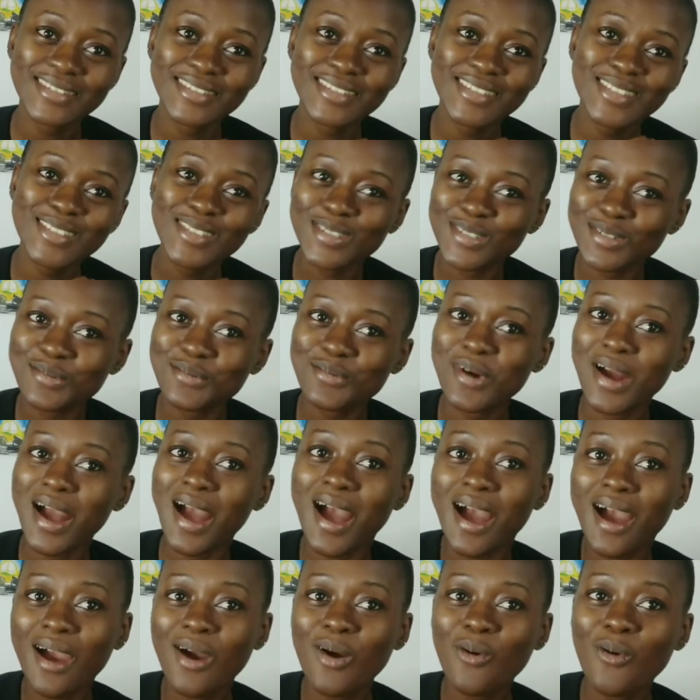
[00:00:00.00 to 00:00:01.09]
to know
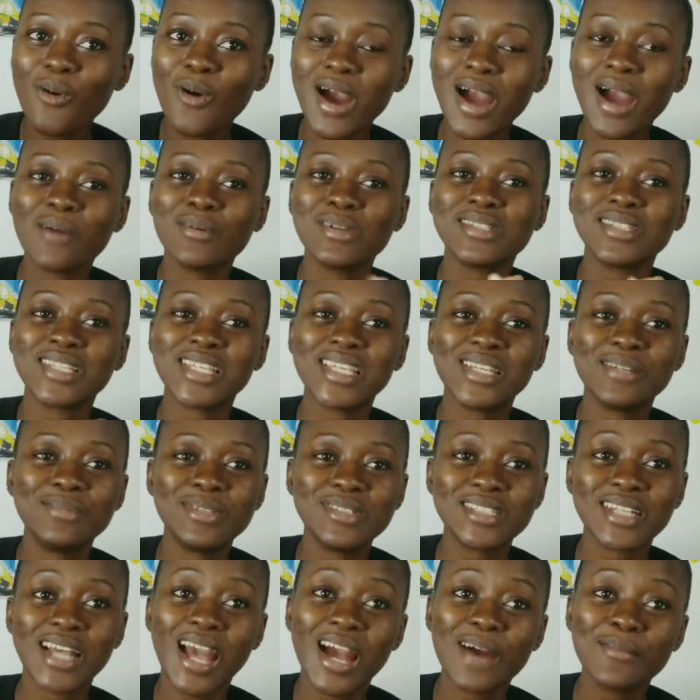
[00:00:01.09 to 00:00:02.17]
how I was able to
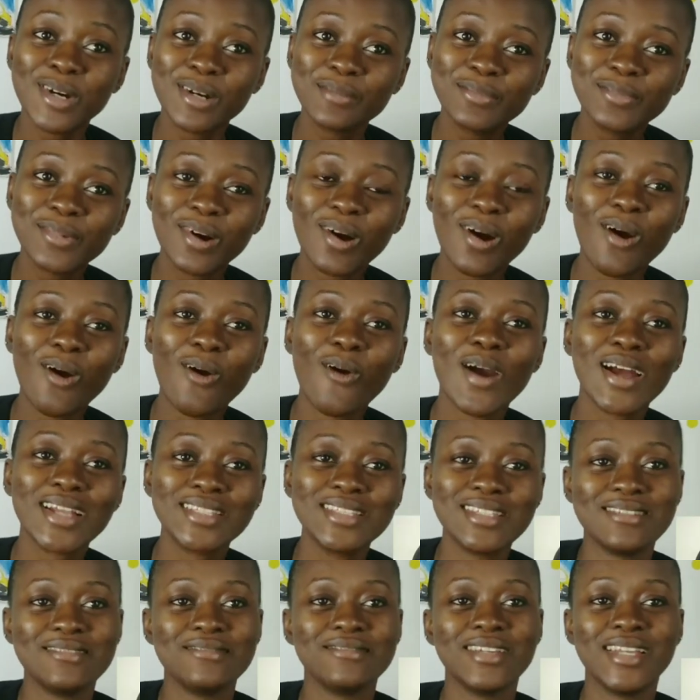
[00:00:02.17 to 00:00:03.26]
come up or
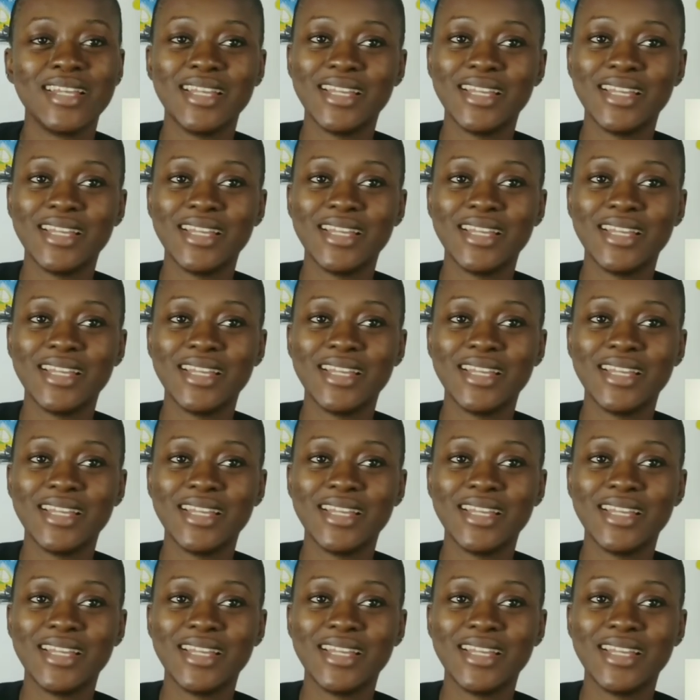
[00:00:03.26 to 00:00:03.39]
achieve